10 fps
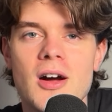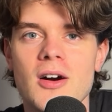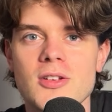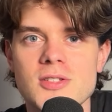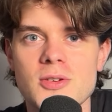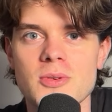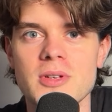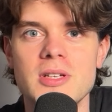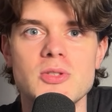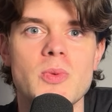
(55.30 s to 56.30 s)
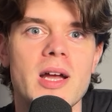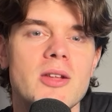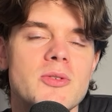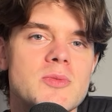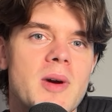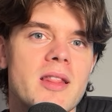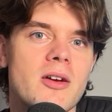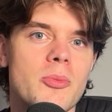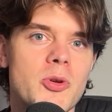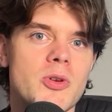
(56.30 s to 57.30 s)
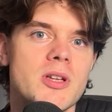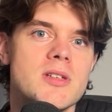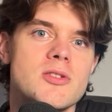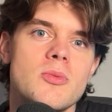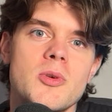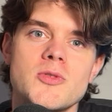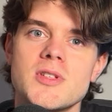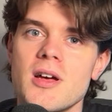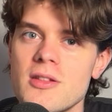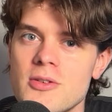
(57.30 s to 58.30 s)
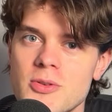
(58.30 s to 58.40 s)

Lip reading: Also, it is widely used by the community, so most other